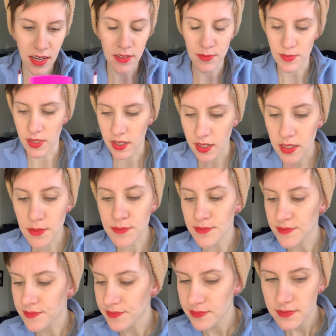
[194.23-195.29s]
Okay,
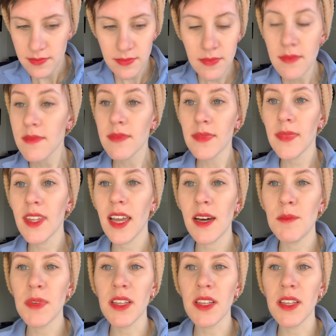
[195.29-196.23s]
I'm gonna